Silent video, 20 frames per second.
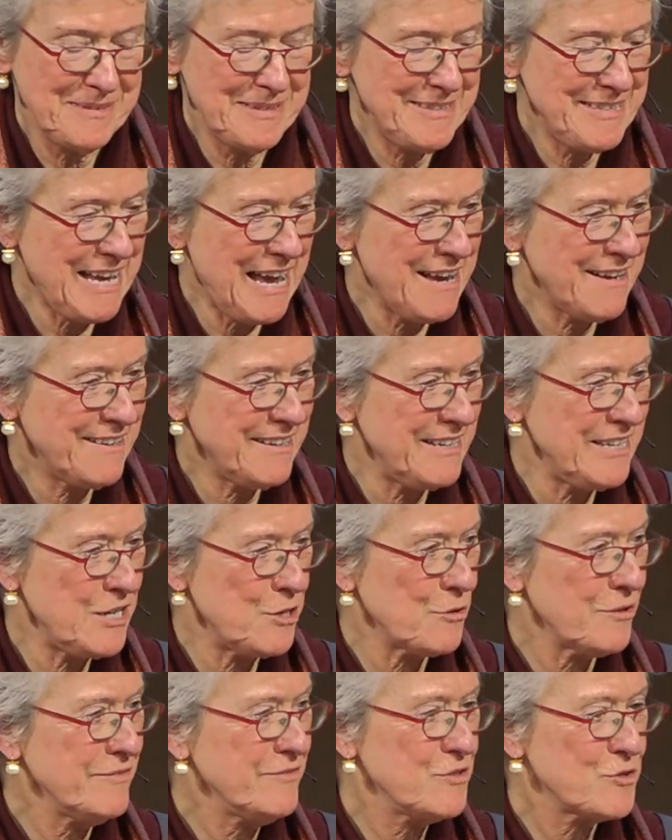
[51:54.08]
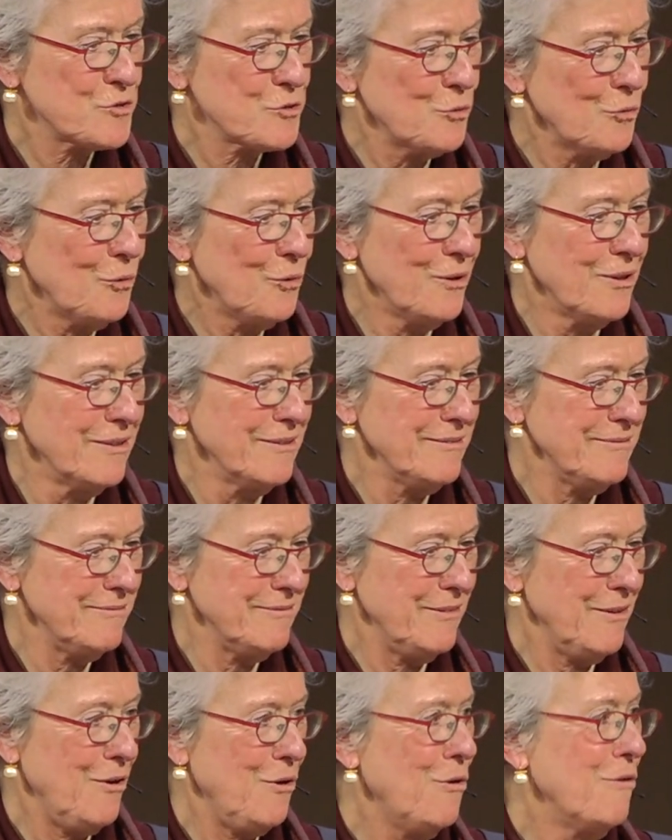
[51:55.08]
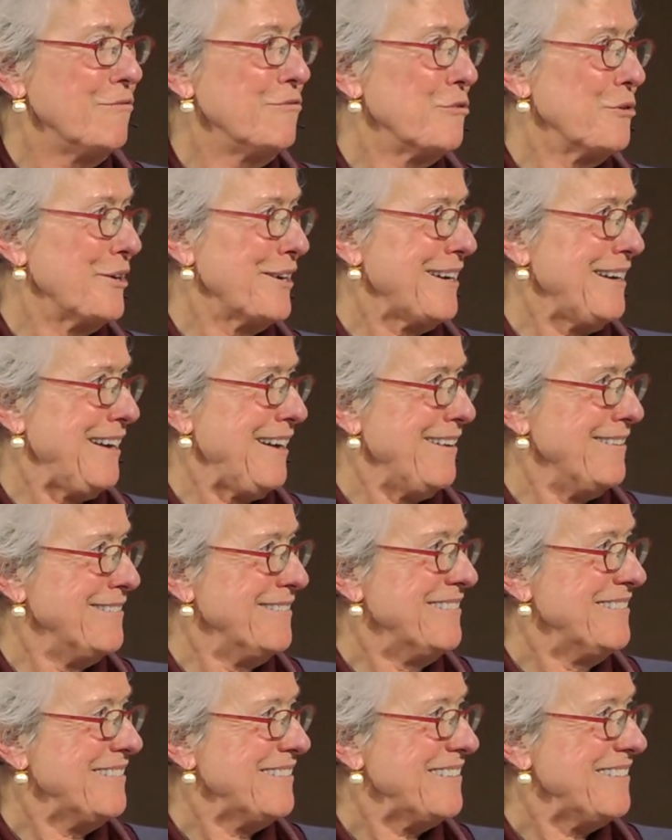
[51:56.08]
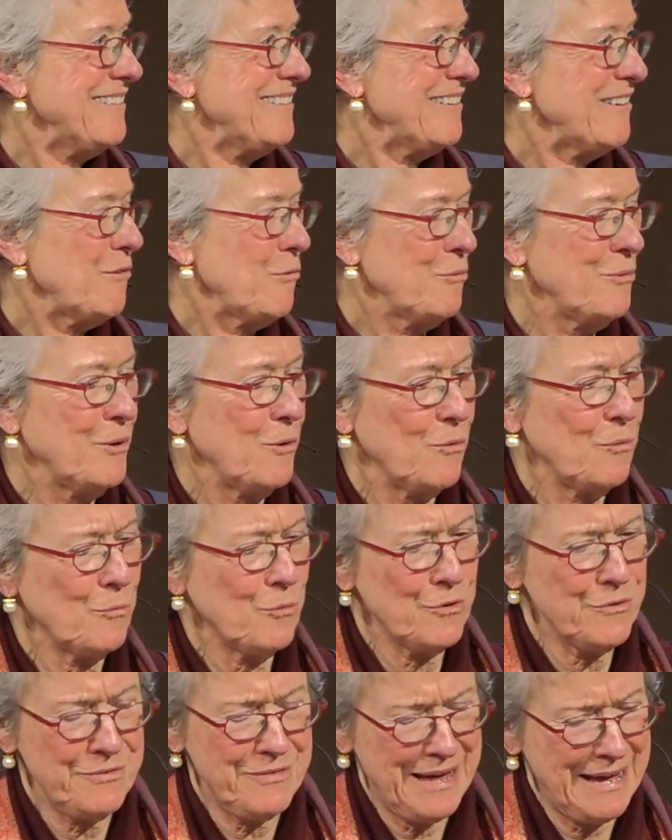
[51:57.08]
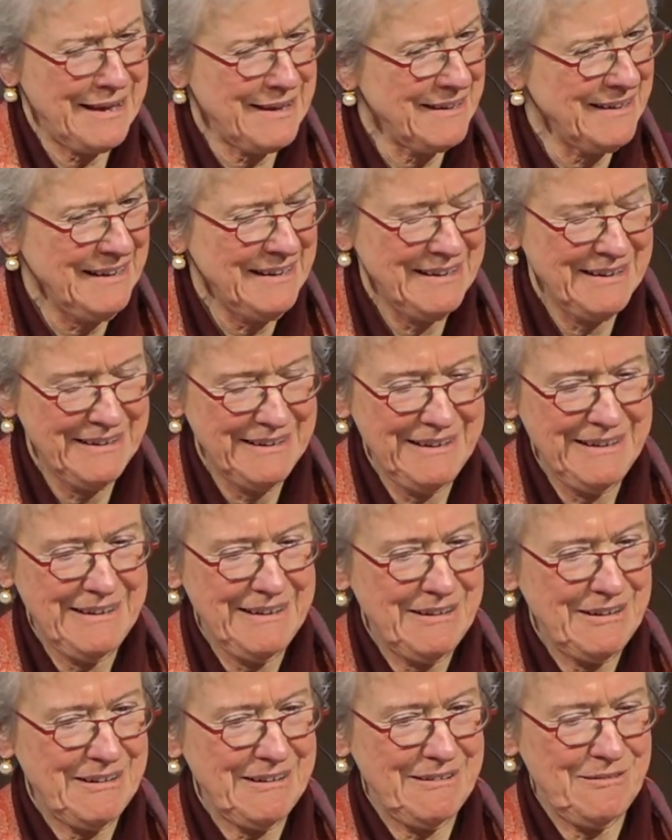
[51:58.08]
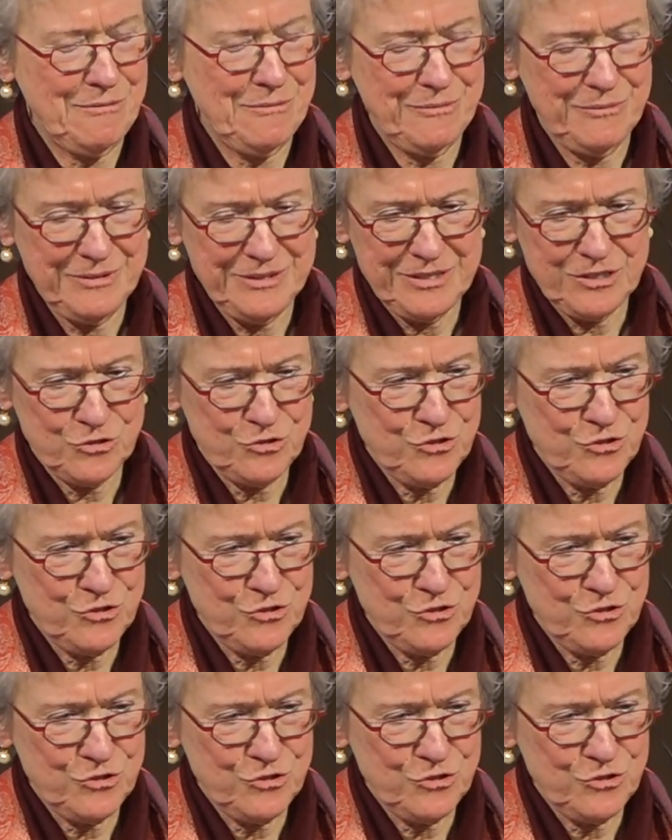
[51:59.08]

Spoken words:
take a year of school over again? Were their